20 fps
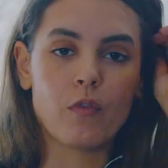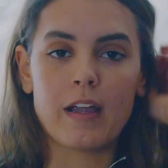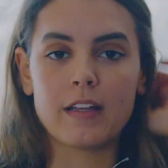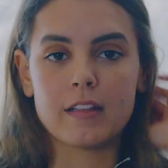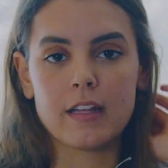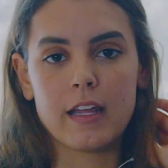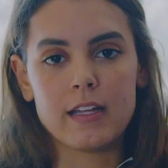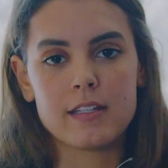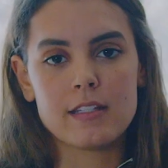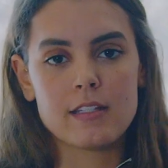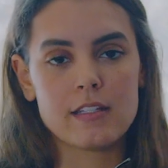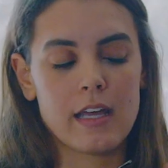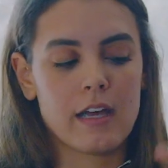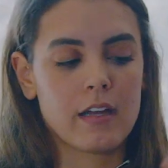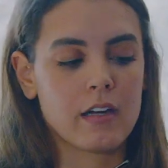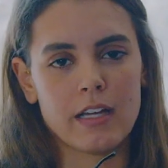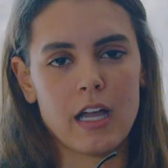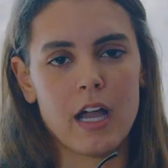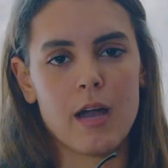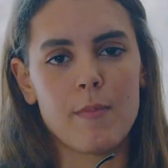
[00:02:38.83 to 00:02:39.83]
ray lights
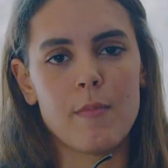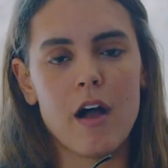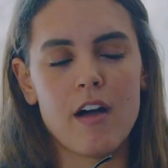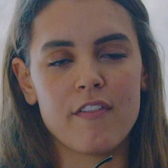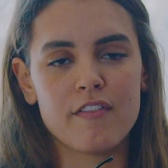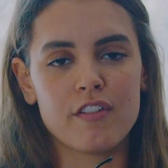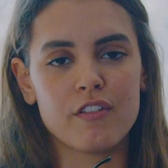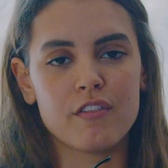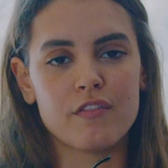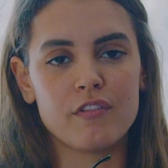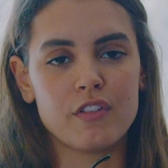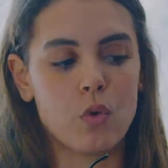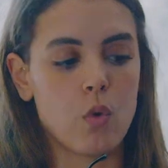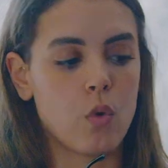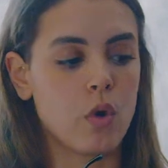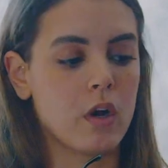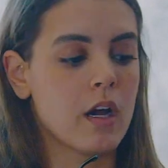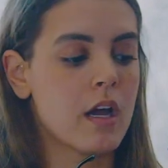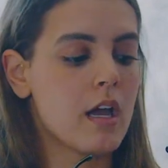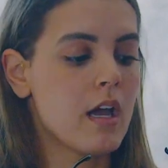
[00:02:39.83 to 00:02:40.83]
that come off of
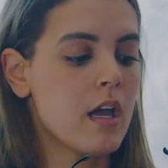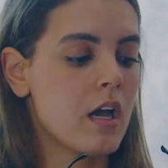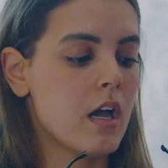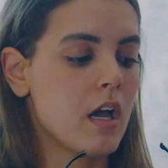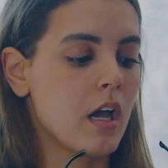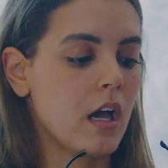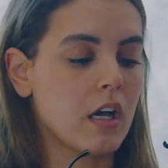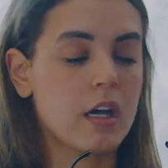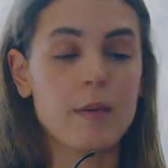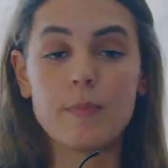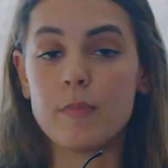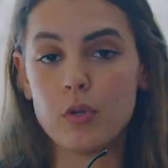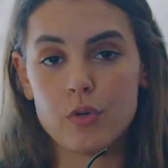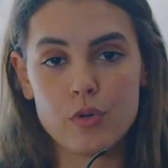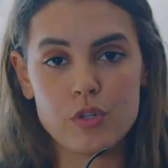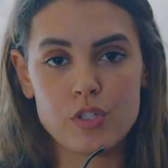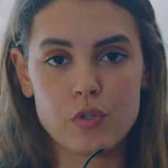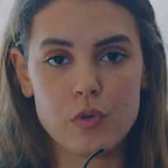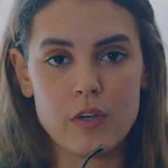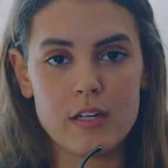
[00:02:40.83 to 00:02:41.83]
your
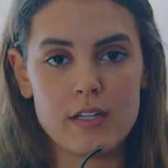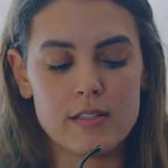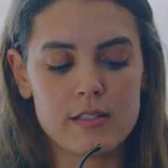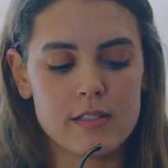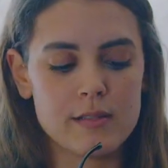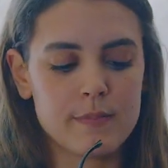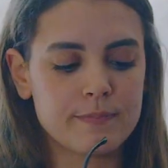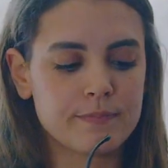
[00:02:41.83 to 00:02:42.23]
computer screens.